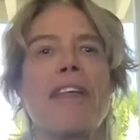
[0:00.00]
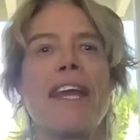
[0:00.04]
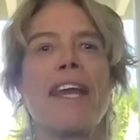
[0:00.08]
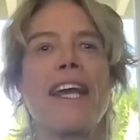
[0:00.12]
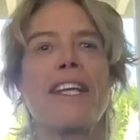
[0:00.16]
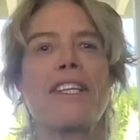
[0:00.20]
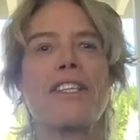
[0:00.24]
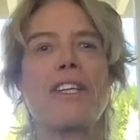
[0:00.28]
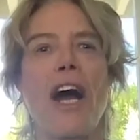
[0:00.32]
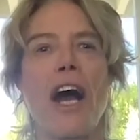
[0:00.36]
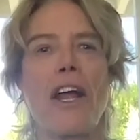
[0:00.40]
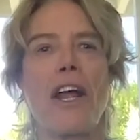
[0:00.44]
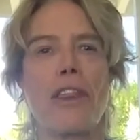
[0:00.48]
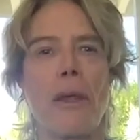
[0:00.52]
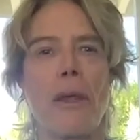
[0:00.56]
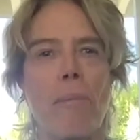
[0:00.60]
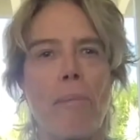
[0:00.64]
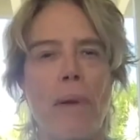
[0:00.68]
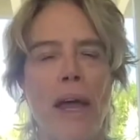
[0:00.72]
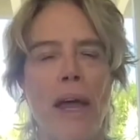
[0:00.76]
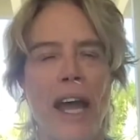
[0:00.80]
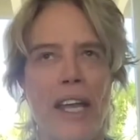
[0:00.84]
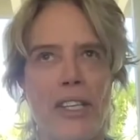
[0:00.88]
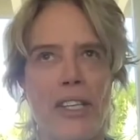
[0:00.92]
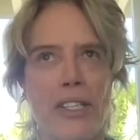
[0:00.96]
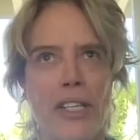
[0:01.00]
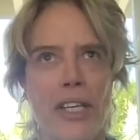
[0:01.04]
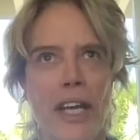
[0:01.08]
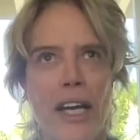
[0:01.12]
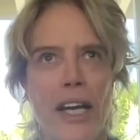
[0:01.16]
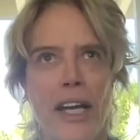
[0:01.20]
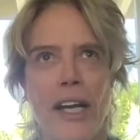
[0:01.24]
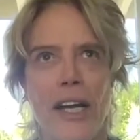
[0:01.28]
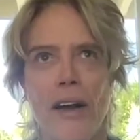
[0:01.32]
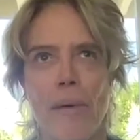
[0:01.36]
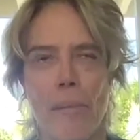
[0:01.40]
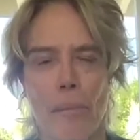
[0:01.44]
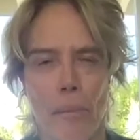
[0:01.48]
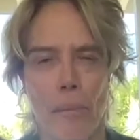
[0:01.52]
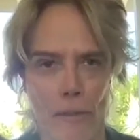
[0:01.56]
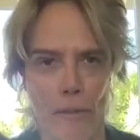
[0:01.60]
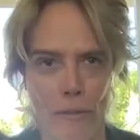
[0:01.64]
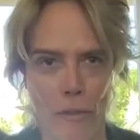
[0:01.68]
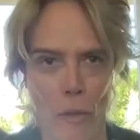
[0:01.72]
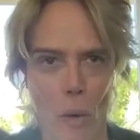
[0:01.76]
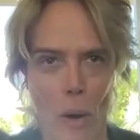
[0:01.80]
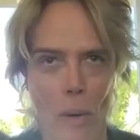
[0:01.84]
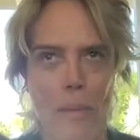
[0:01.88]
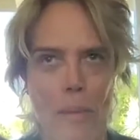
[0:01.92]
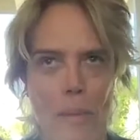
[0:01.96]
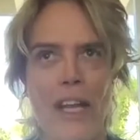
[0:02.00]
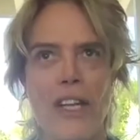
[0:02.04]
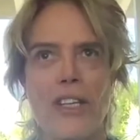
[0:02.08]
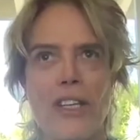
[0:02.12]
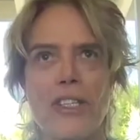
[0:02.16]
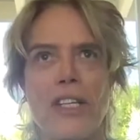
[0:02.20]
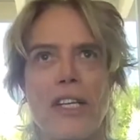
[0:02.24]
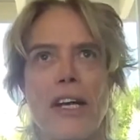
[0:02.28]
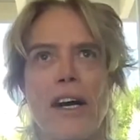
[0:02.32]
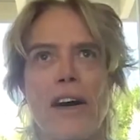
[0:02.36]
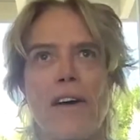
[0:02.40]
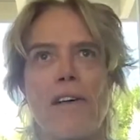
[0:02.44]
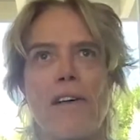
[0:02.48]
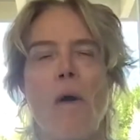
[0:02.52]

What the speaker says: It's got the best performance.